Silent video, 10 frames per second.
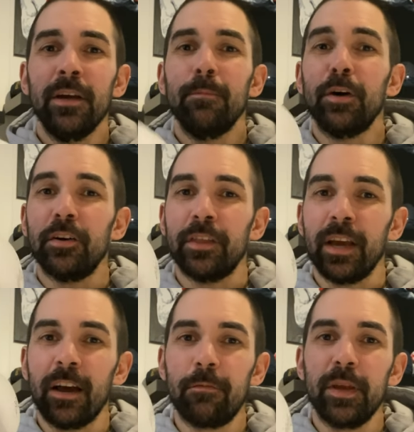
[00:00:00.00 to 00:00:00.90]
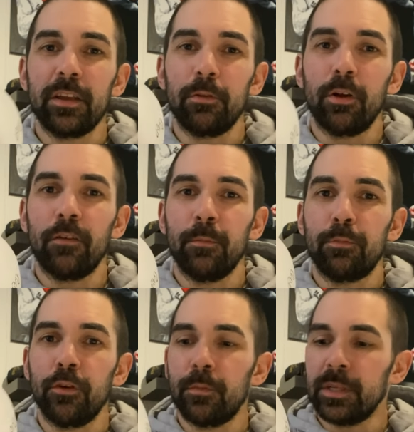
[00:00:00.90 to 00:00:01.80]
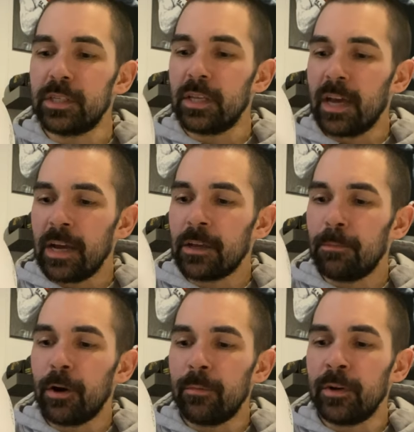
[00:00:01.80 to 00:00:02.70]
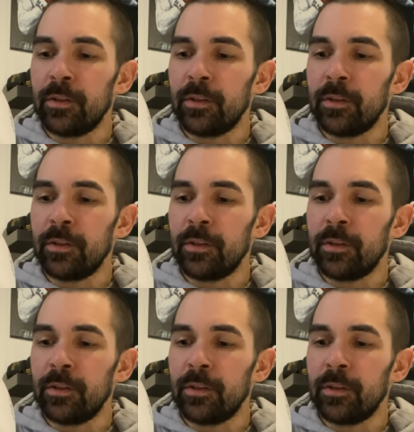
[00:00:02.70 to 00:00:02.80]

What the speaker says: But they have made a lot of improvements to the hand compartment of